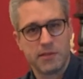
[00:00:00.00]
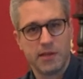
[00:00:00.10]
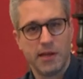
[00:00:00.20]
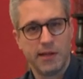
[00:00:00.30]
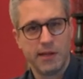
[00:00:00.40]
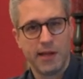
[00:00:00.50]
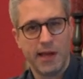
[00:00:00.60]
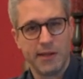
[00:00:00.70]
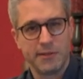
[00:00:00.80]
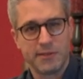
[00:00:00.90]
uh,
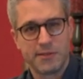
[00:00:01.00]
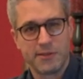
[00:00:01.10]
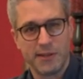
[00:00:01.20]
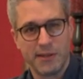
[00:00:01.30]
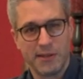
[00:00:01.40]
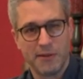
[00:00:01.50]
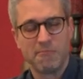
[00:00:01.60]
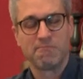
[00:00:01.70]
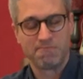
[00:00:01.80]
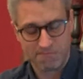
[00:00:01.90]
and uh,
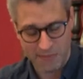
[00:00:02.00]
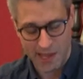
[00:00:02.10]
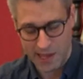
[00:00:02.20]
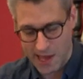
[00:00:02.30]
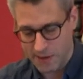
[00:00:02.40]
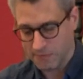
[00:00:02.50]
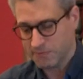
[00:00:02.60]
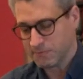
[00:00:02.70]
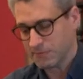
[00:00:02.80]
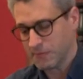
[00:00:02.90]
again,
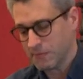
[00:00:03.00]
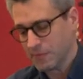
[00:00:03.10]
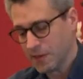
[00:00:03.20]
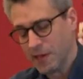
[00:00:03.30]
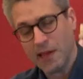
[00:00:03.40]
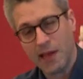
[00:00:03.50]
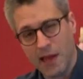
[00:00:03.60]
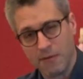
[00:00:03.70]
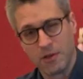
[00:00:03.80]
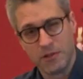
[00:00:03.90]

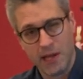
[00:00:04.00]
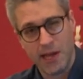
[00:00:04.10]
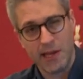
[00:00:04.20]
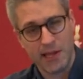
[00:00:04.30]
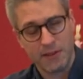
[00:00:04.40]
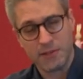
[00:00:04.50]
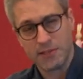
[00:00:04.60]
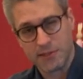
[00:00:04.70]
have a good day. And